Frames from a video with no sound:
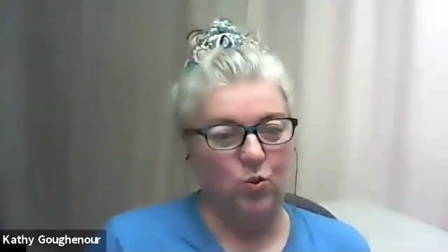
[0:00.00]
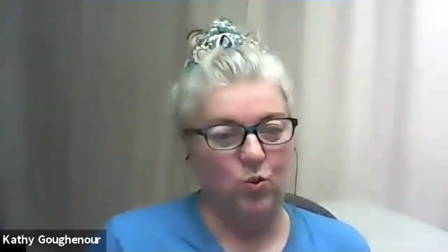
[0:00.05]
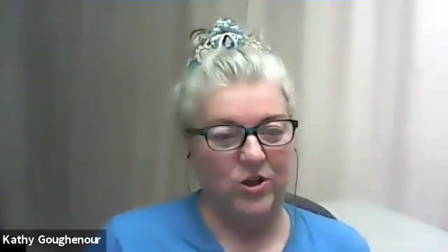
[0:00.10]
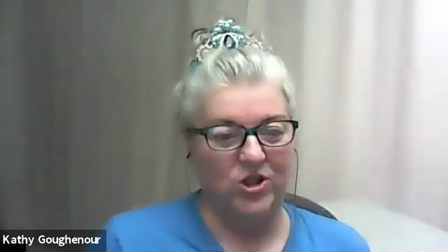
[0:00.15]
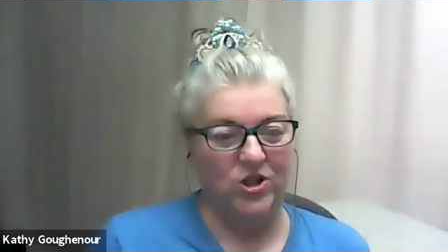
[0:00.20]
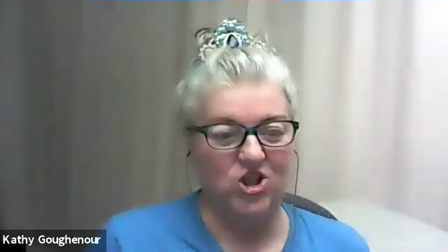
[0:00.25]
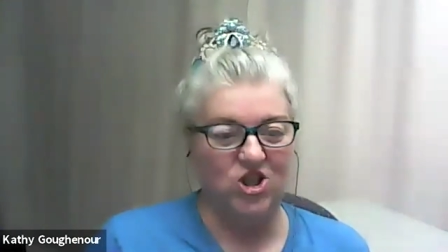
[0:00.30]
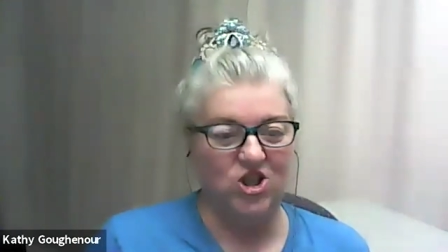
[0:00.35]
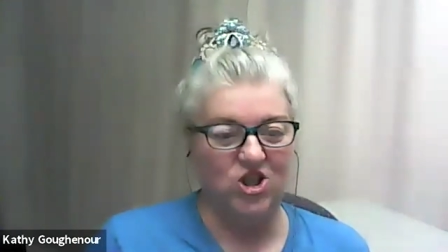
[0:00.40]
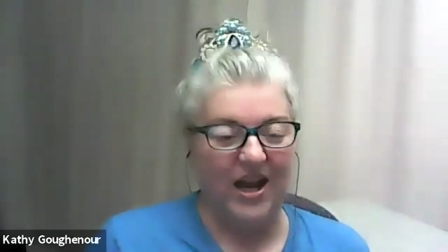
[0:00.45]

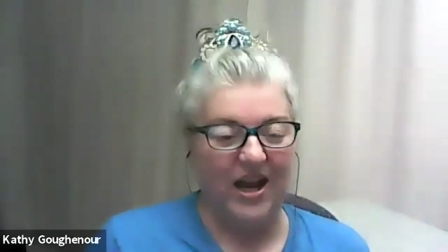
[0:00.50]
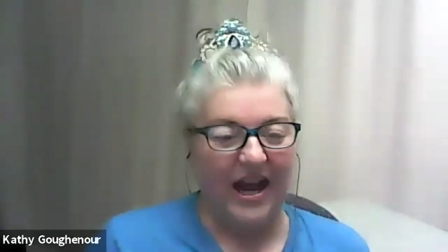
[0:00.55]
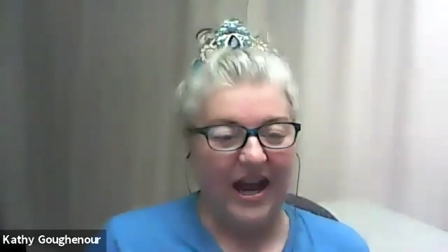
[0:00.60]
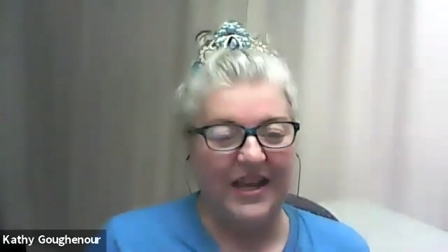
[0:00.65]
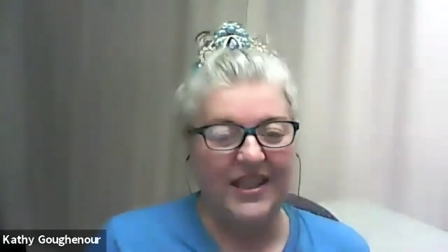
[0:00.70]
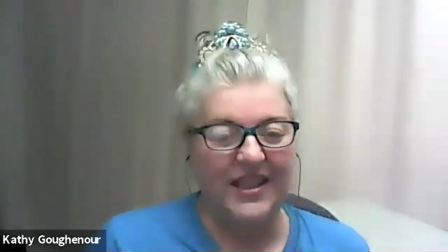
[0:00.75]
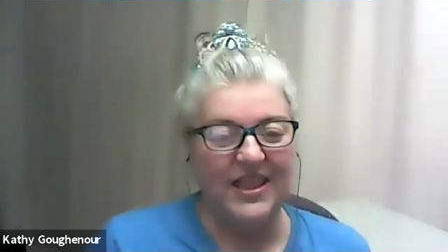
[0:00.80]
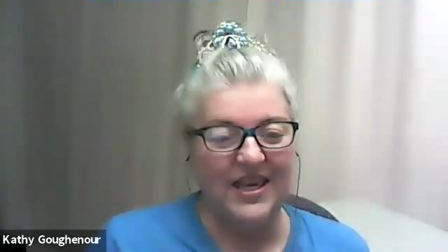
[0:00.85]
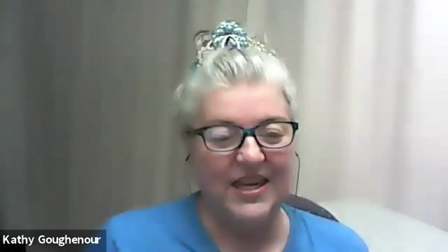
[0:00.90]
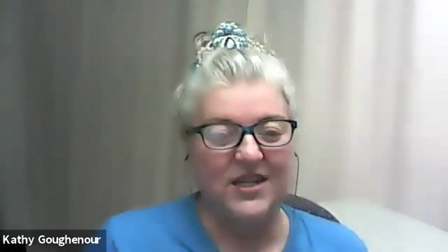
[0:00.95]
which I
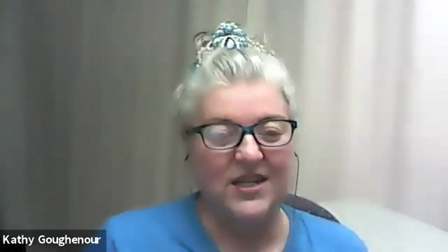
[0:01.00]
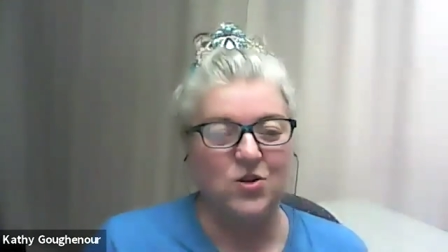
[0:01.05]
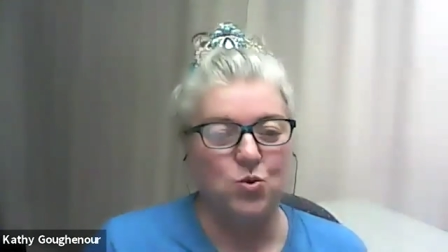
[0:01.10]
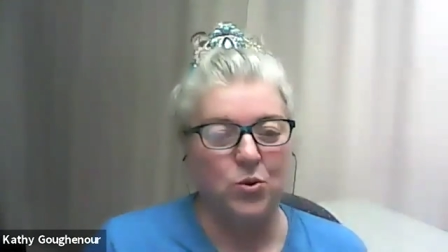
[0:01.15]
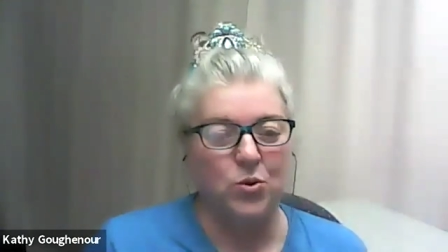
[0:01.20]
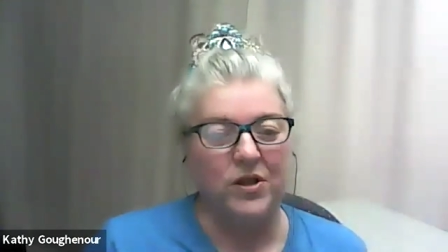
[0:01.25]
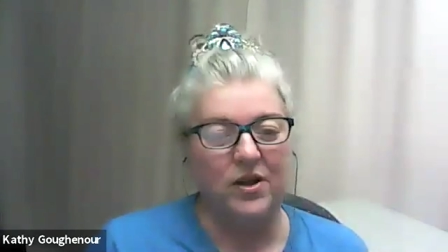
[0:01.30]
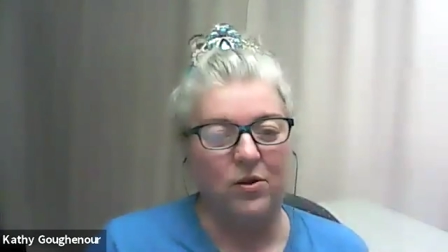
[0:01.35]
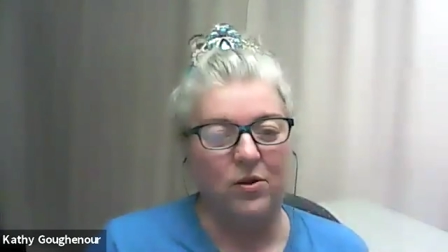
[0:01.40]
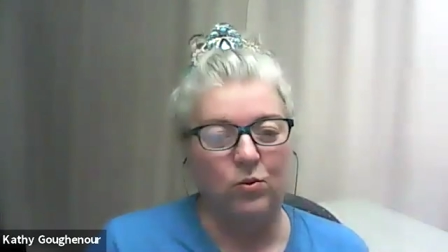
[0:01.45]
think is
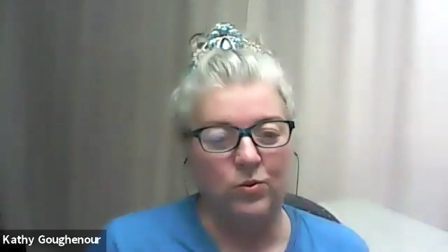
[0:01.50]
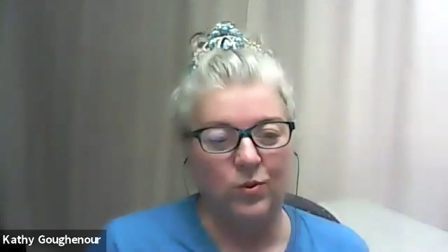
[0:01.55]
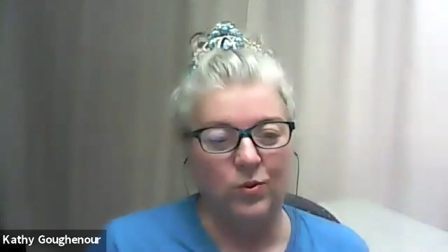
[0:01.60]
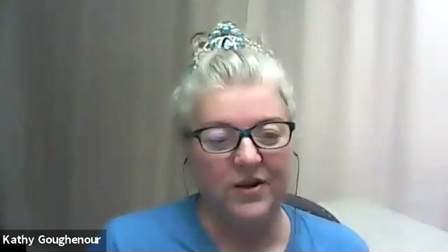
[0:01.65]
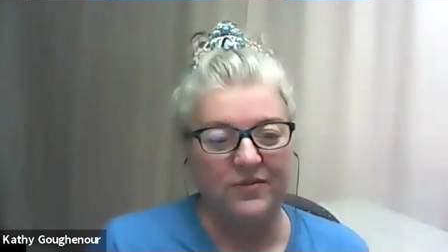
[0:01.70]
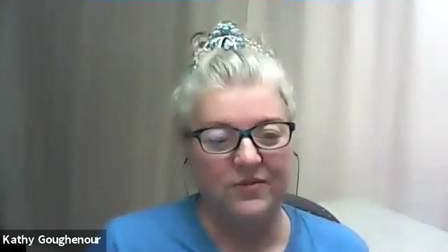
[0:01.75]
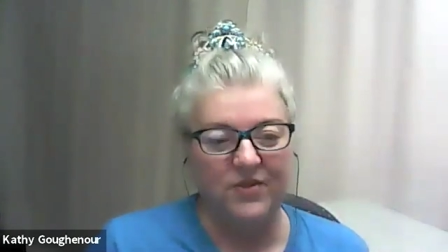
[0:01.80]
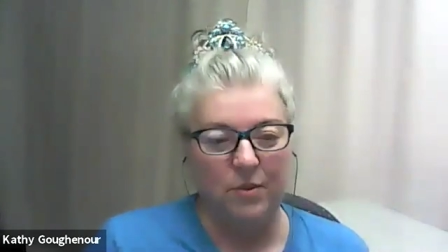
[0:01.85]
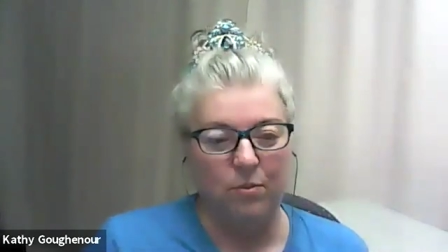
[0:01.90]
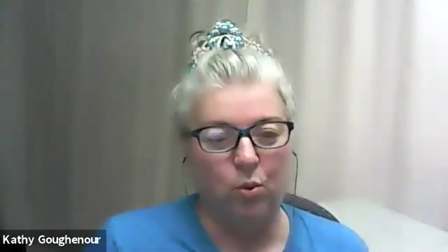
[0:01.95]
really one
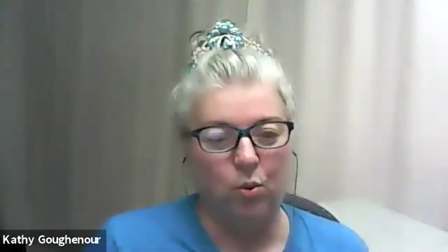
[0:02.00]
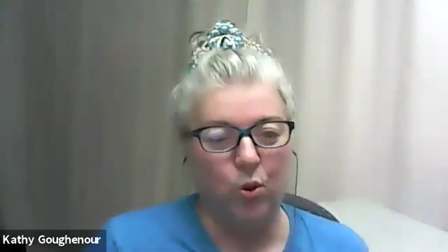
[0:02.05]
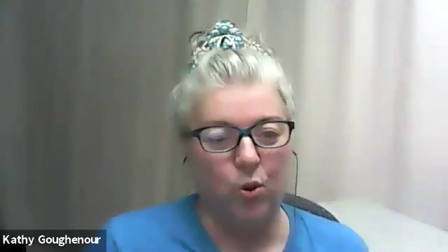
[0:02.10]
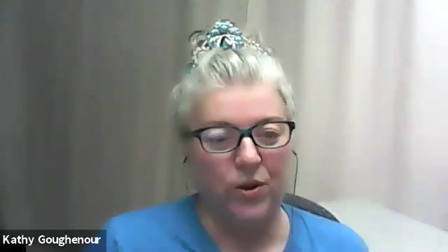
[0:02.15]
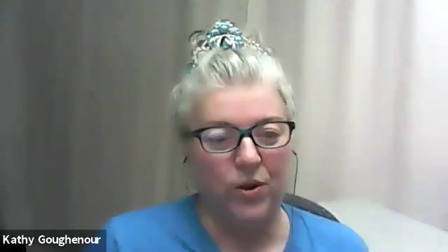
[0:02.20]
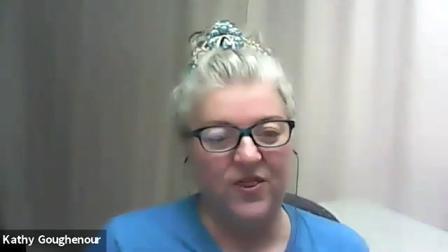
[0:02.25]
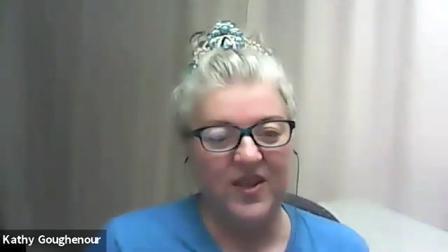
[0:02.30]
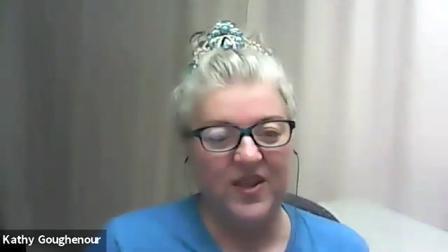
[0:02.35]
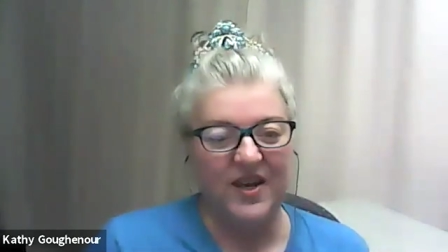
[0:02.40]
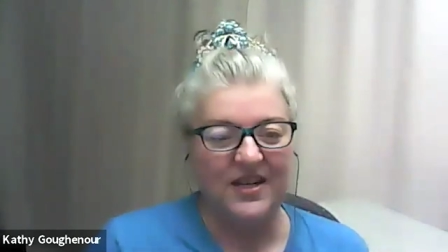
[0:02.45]
of the
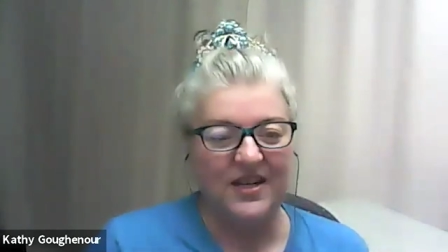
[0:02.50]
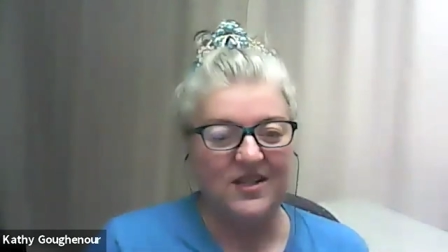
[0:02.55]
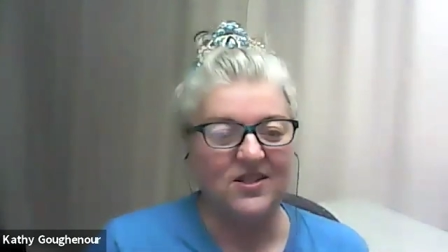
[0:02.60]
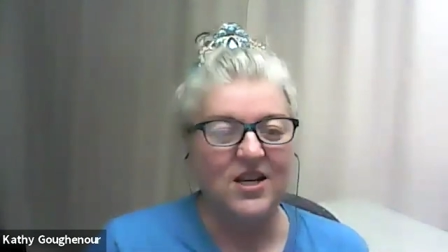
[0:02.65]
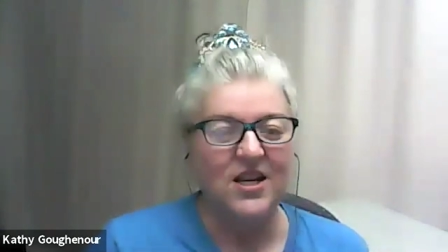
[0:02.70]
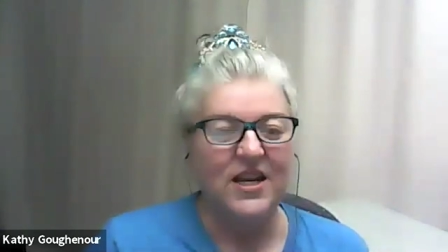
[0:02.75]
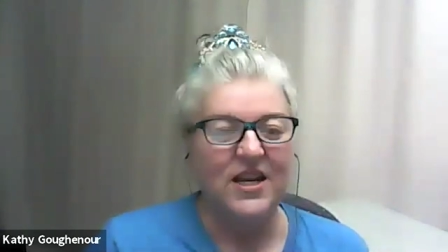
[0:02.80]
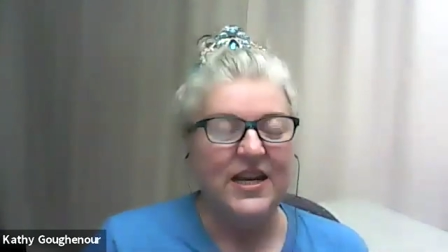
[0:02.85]
important things.